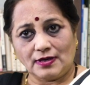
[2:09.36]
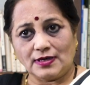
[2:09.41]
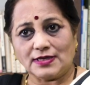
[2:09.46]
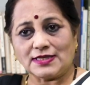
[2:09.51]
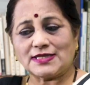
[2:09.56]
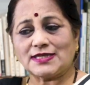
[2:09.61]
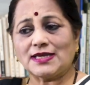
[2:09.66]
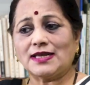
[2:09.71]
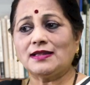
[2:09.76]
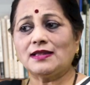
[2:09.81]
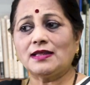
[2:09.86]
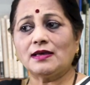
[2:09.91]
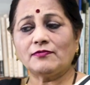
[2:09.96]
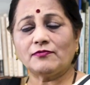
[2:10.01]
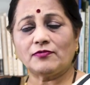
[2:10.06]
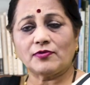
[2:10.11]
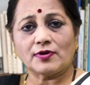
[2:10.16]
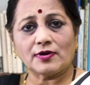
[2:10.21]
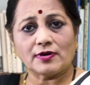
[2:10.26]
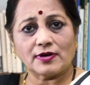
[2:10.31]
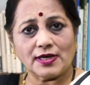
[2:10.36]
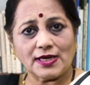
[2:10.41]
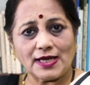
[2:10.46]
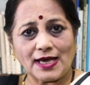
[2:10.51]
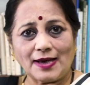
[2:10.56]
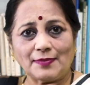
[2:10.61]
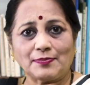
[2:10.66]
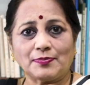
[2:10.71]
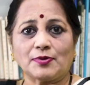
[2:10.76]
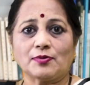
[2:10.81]
Send them for a
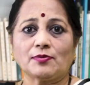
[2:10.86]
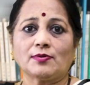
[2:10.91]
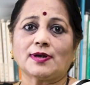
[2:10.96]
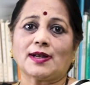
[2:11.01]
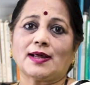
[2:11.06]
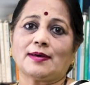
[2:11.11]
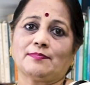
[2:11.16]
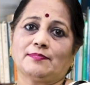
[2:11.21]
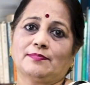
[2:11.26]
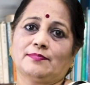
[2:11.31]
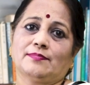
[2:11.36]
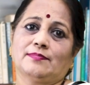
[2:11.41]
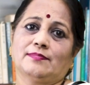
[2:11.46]
rehab program.